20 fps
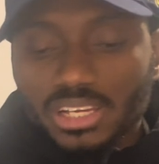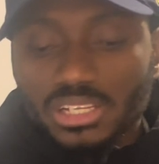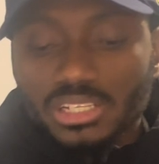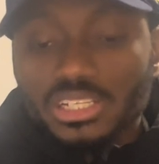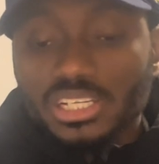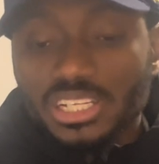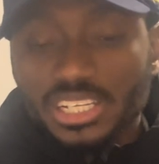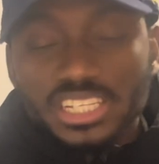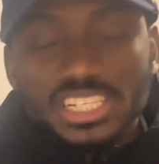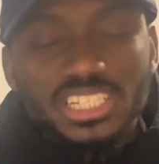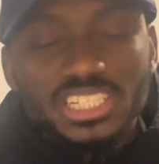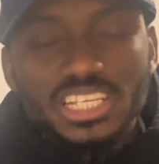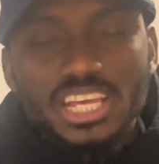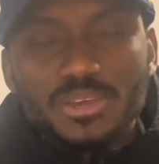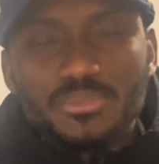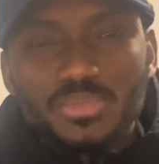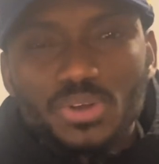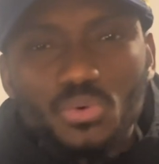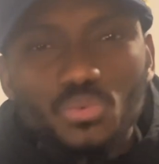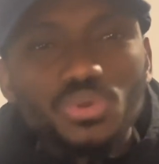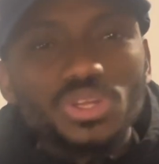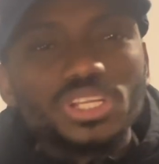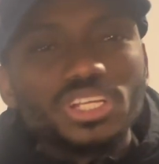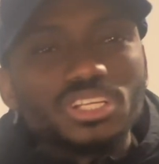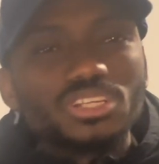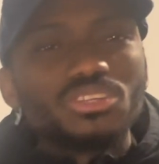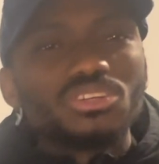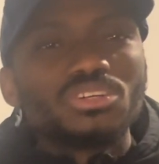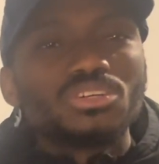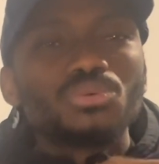In this game we
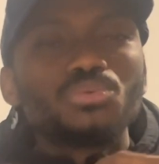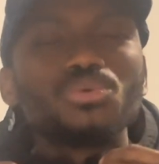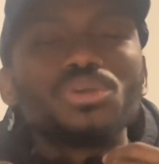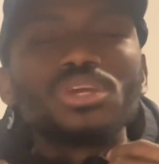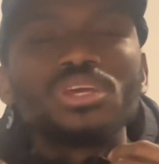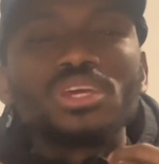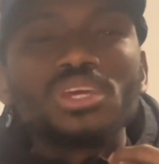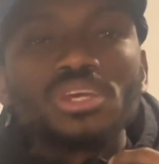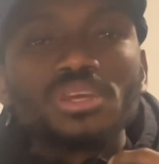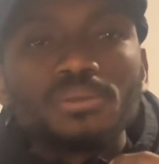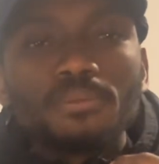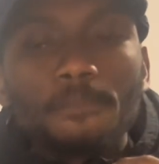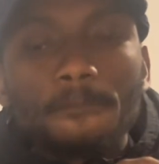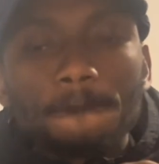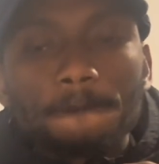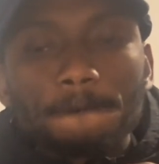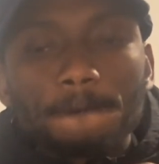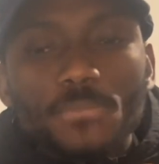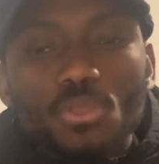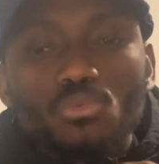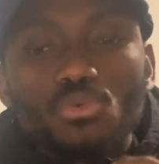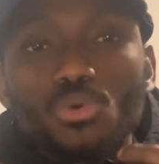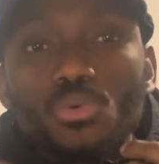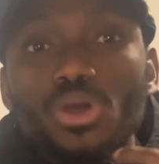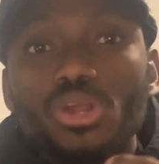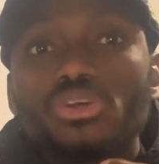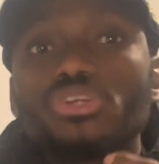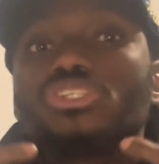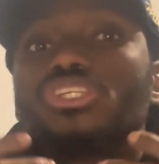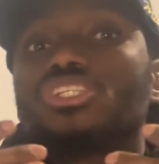did not we
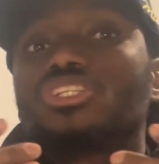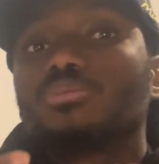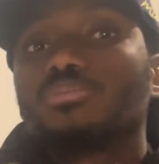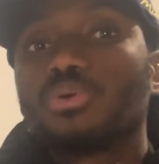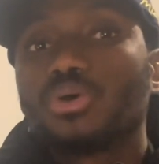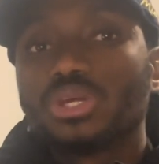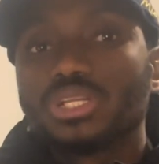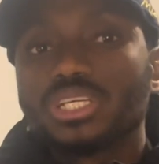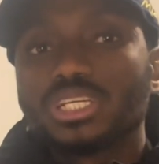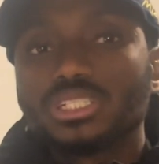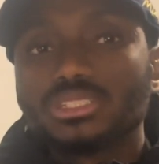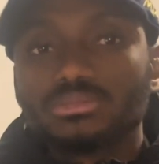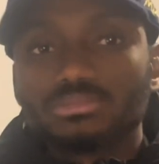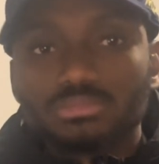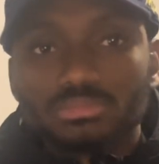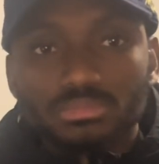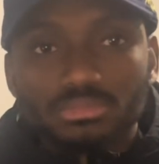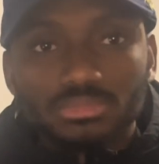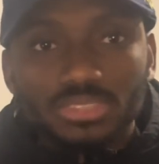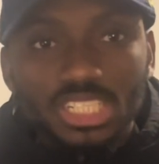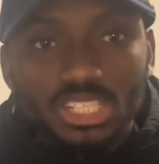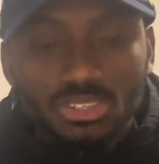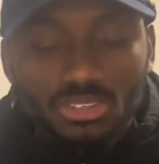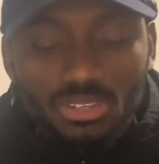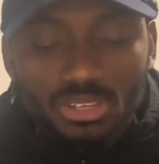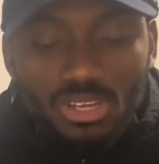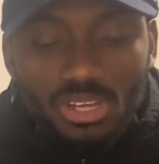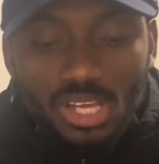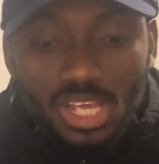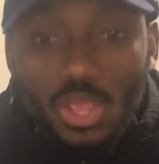weren't disappointed.
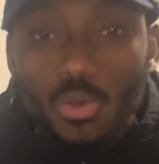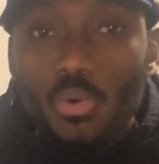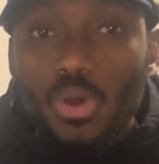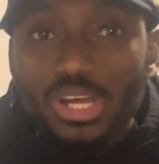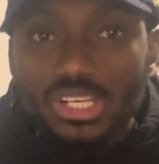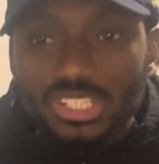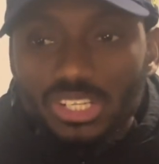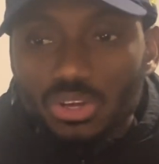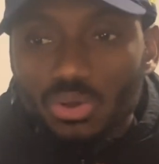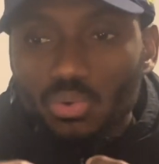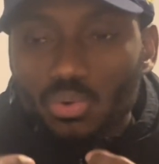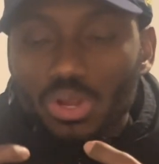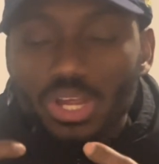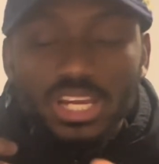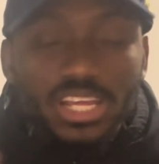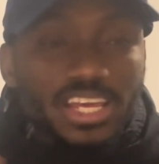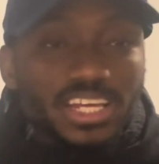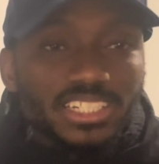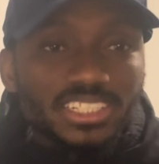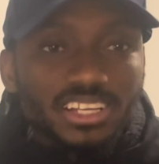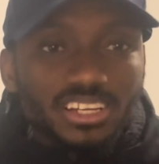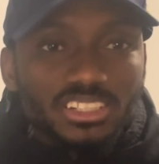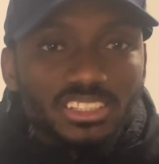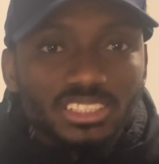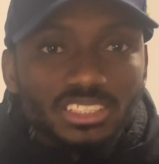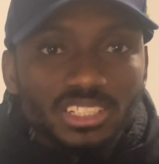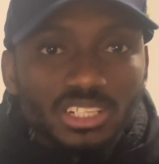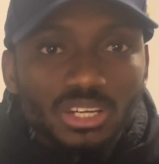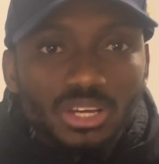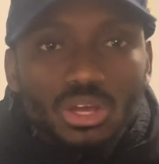It was a really intense,
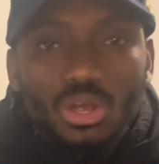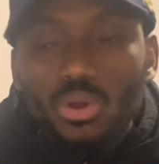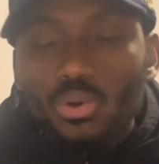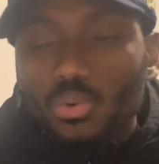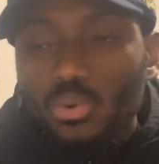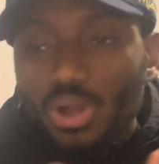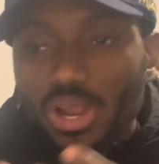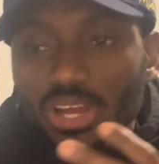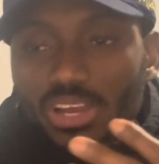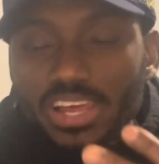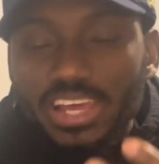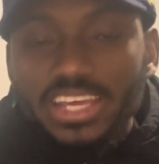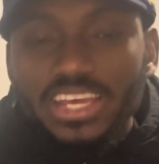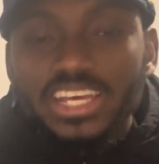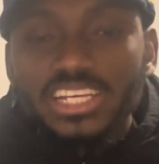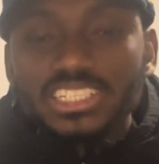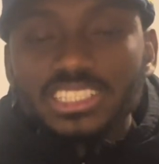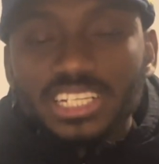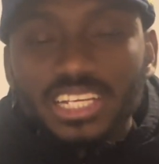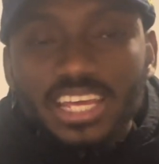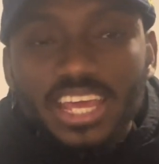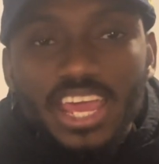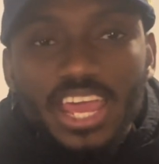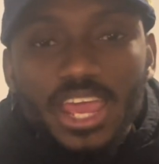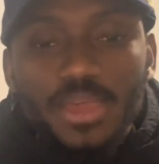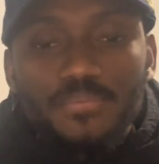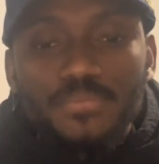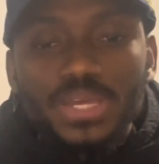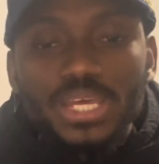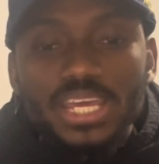really engaged the
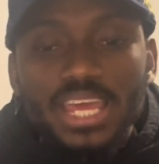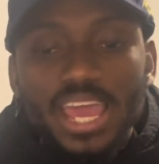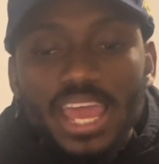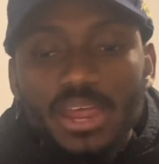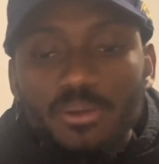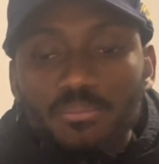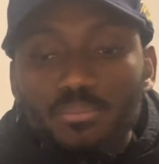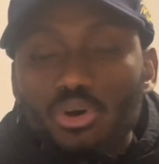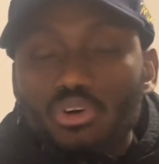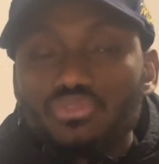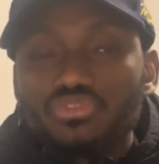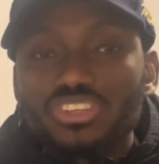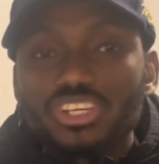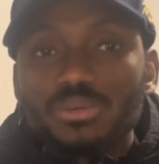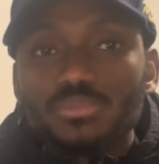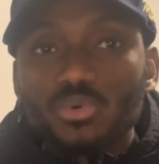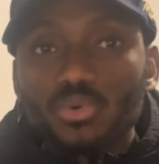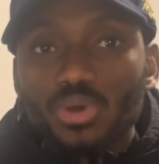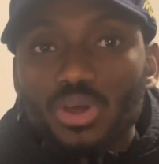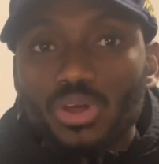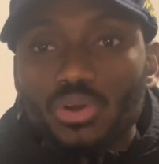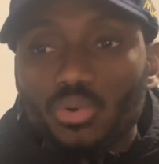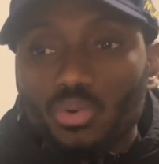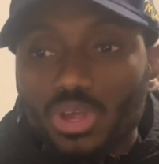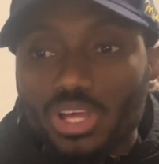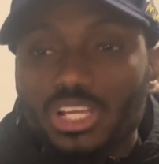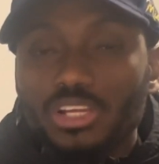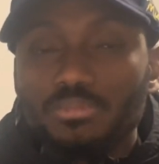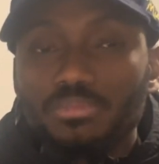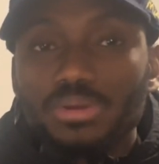game, and both teams were
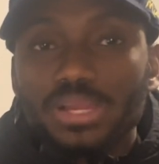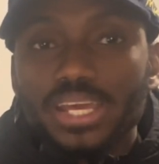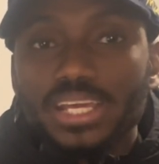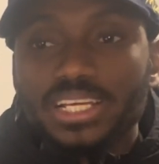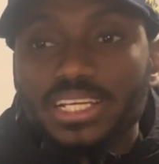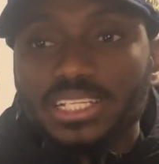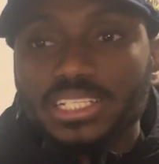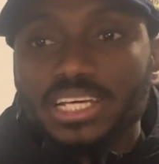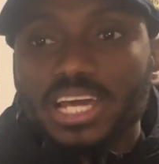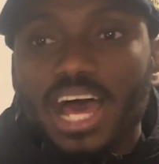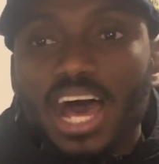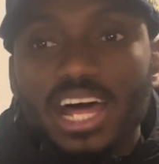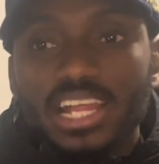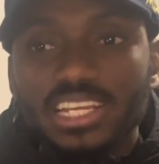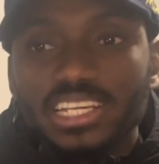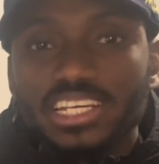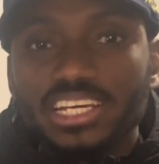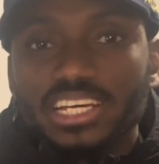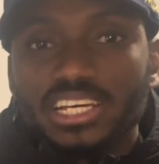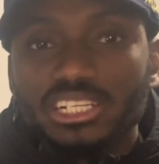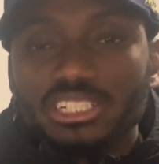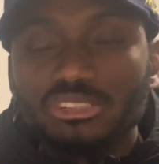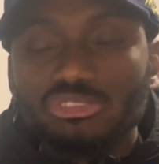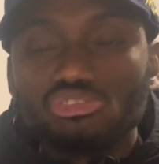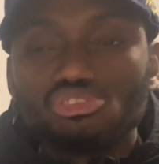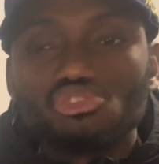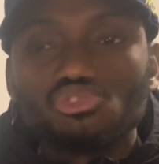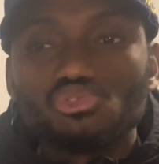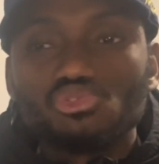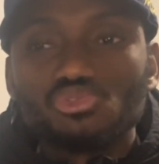really playing at their
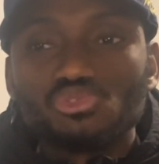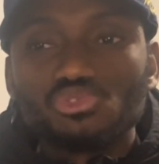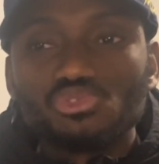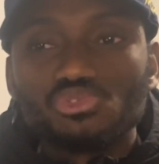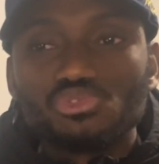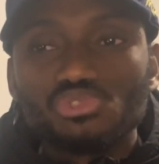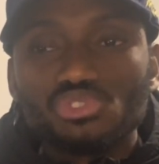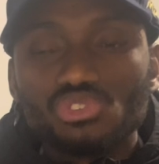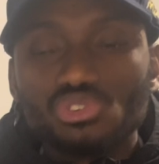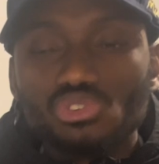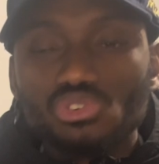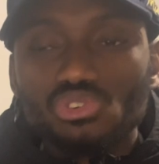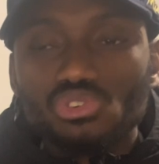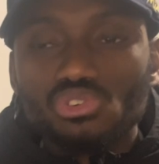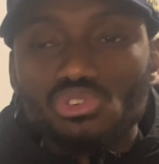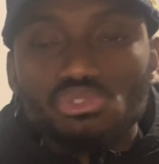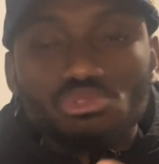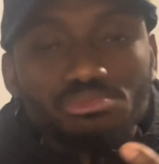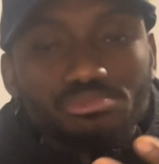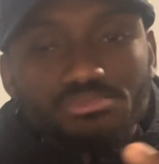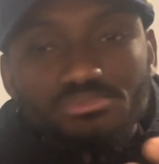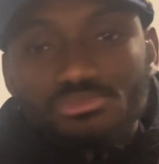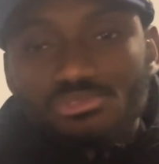full